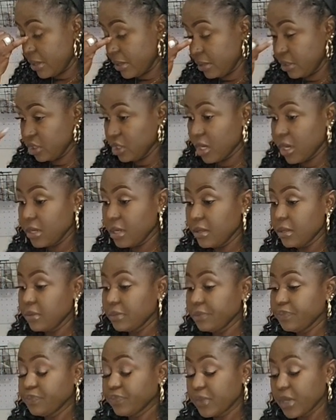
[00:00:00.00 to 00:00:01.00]

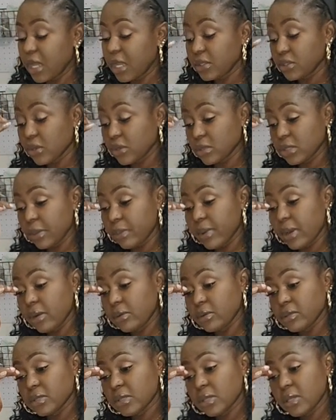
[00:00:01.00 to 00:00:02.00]
channel. I talked
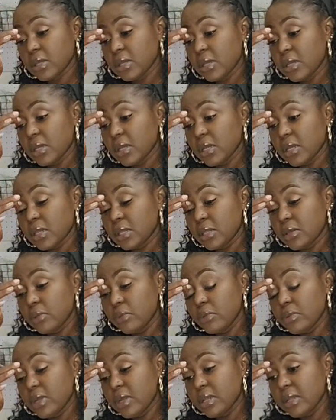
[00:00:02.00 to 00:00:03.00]
about the
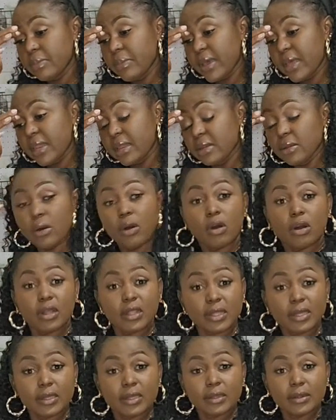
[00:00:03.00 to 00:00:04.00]
good and the bad and the
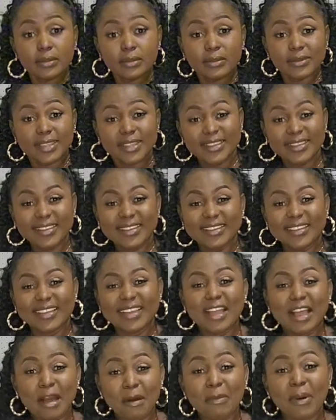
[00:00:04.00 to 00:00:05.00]
ugly
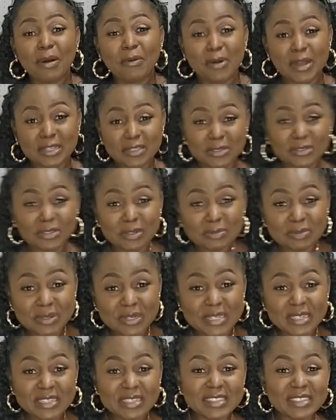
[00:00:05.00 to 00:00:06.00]
about white toner
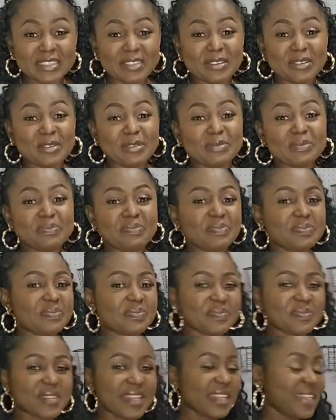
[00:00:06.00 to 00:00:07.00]
printers. So
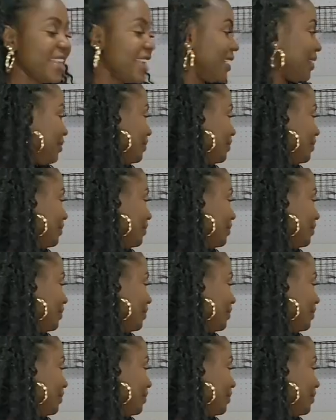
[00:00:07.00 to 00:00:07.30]
yeah.